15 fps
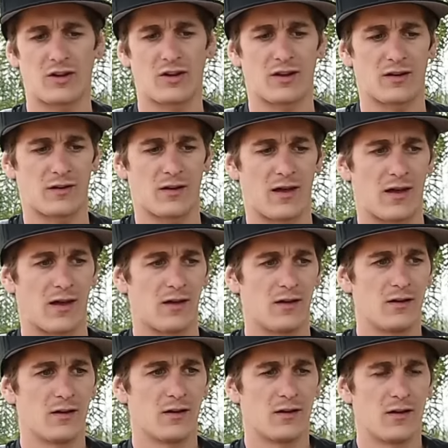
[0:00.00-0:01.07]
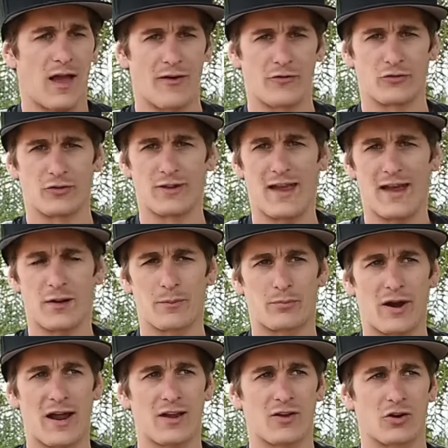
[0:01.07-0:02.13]
and haven't really had a
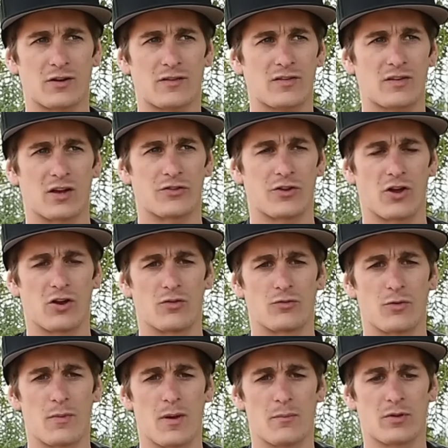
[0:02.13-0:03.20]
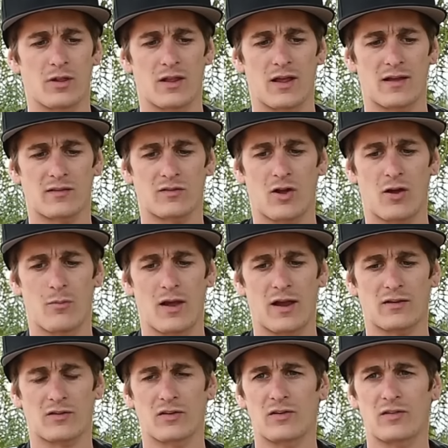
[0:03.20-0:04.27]
break. Honestly, I don't remember the last time I
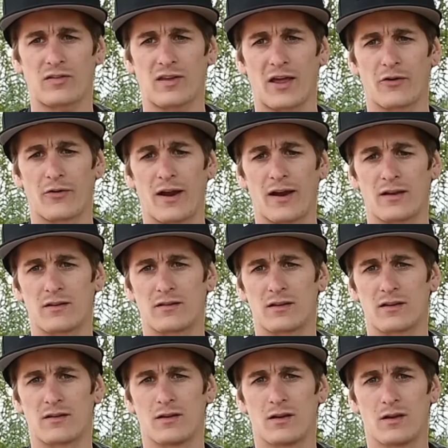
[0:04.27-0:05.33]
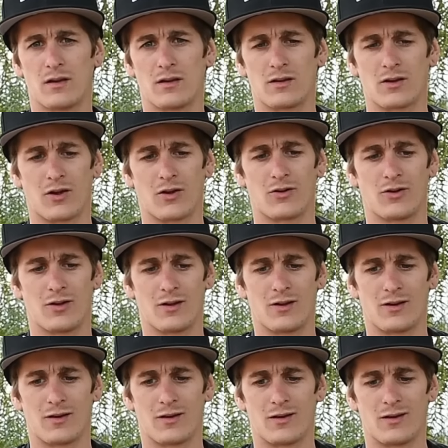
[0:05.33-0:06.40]
actually sat around and did, you know,
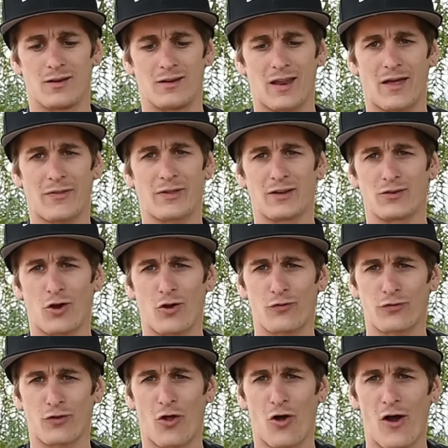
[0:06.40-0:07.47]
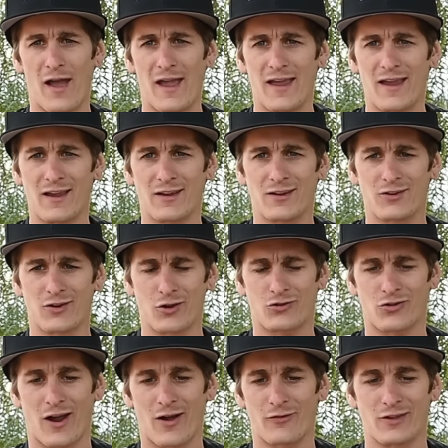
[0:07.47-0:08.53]
nothing. No flying, no
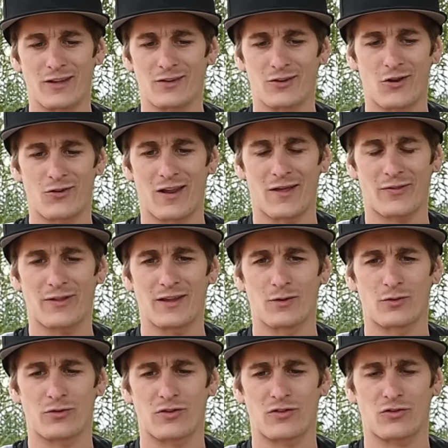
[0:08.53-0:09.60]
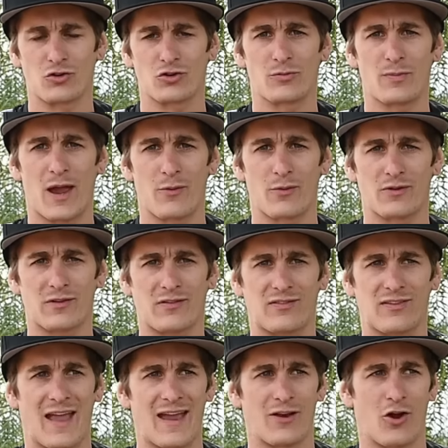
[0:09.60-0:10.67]
traveling, no nothing. It was just good to be able to just
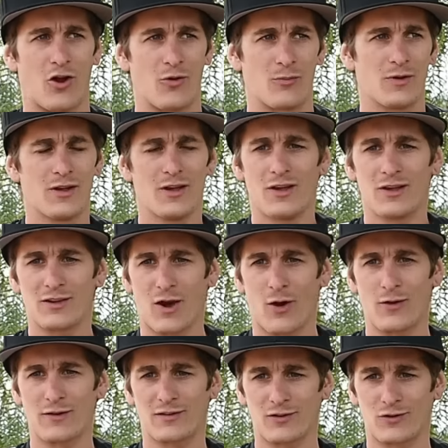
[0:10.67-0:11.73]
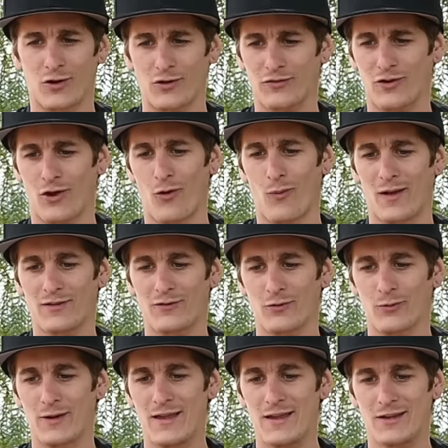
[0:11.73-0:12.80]
stay at home. Go into Costco once a
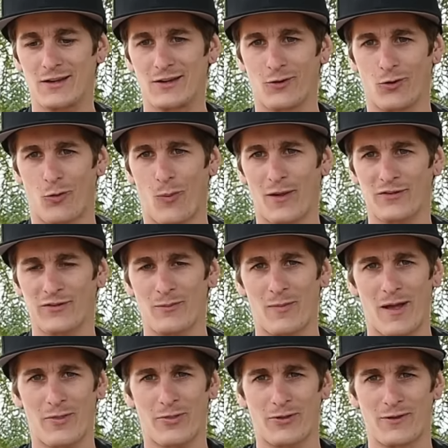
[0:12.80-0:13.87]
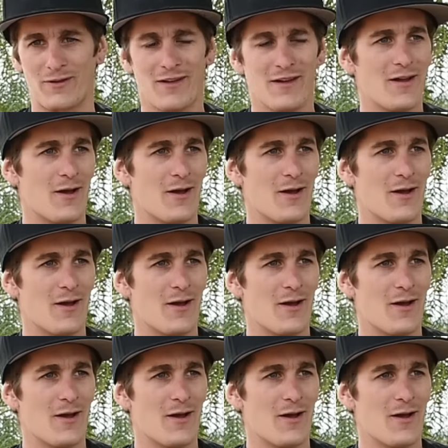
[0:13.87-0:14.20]
week and or once a month and